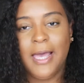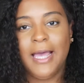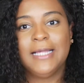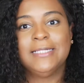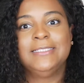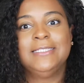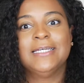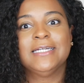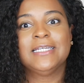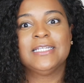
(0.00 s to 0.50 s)
I
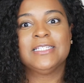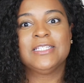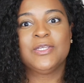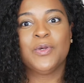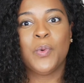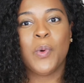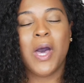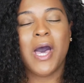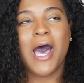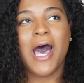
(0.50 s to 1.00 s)
dug
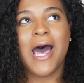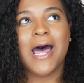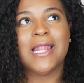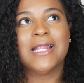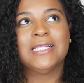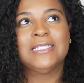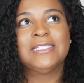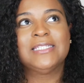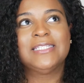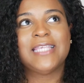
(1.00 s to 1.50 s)
into
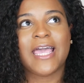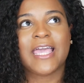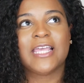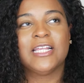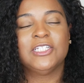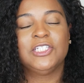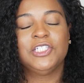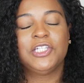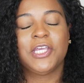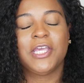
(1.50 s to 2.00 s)
a
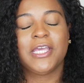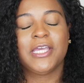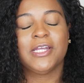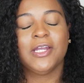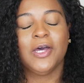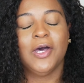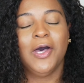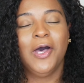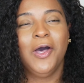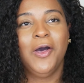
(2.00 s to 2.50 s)
second shade.
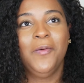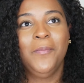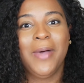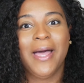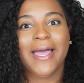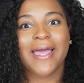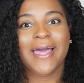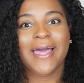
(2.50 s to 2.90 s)
Oh my